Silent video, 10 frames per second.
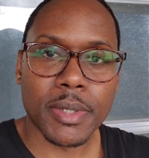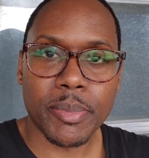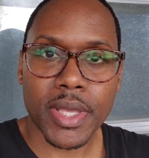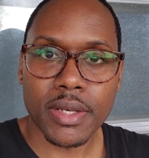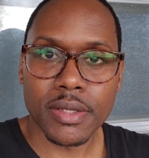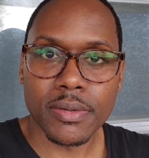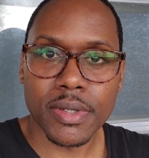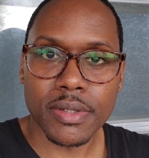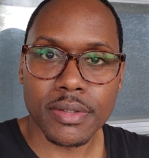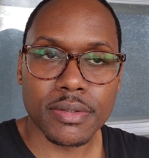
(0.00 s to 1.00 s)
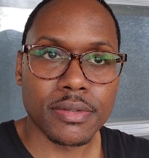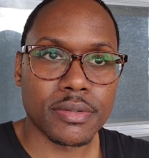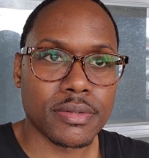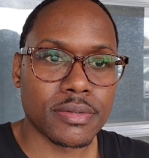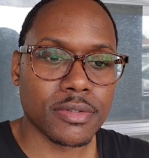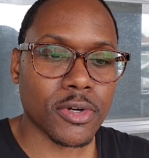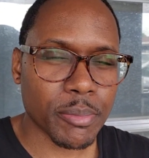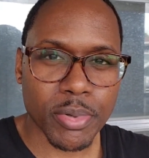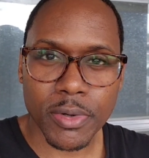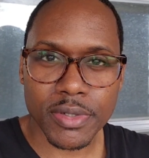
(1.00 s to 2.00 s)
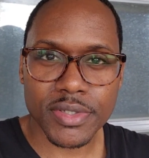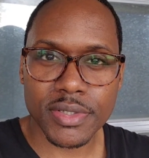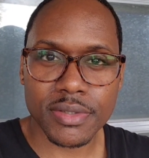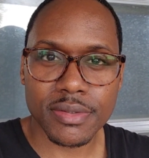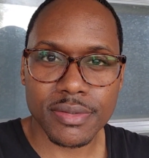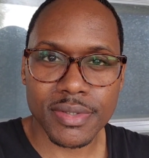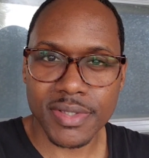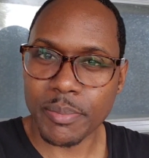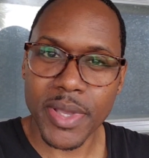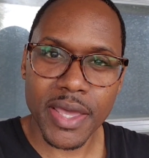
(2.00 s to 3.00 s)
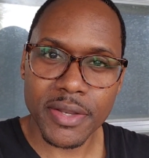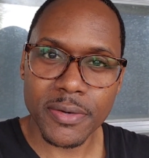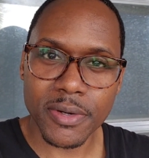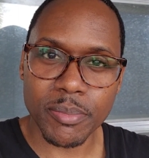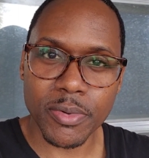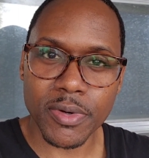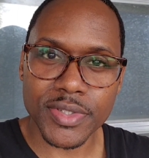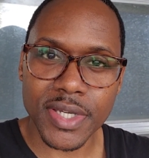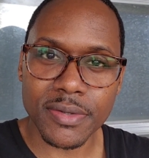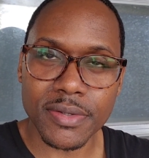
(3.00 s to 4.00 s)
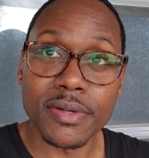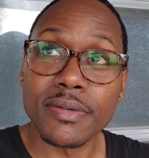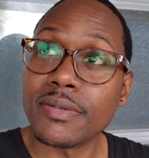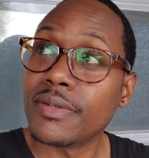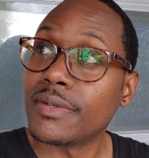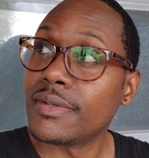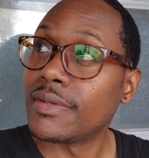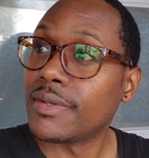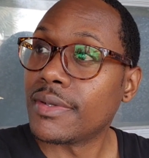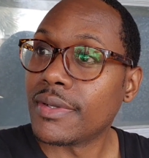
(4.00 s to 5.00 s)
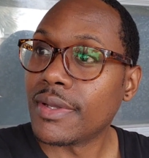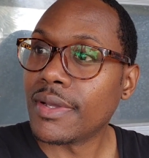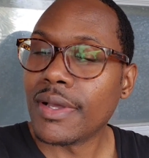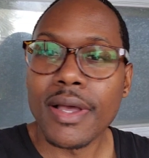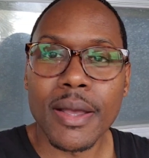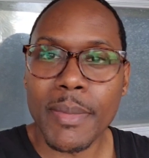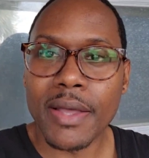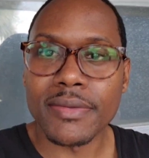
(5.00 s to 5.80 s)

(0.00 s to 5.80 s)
my patio here, or porch. Is it a patio or a porch? I don't know. I'm